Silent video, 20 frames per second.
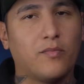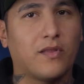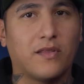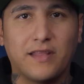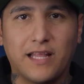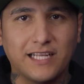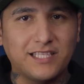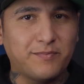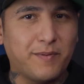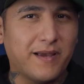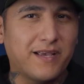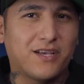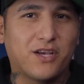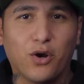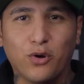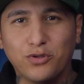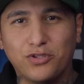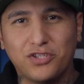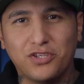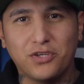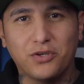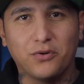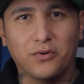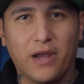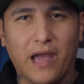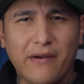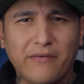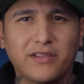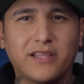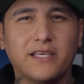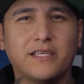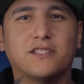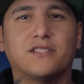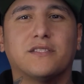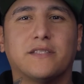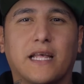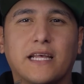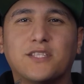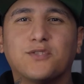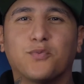That's my go-to.
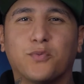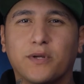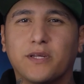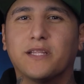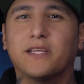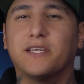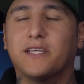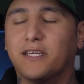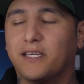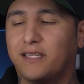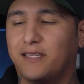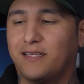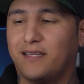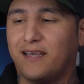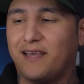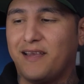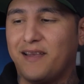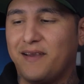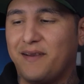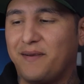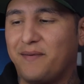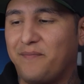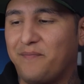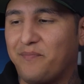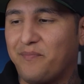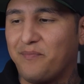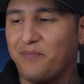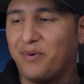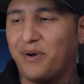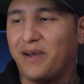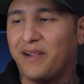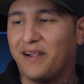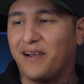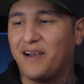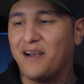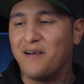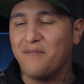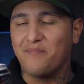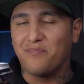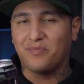That's really good. But
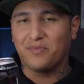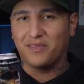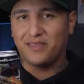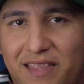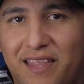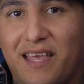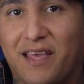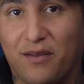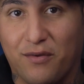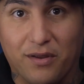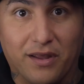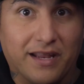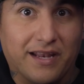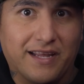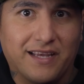it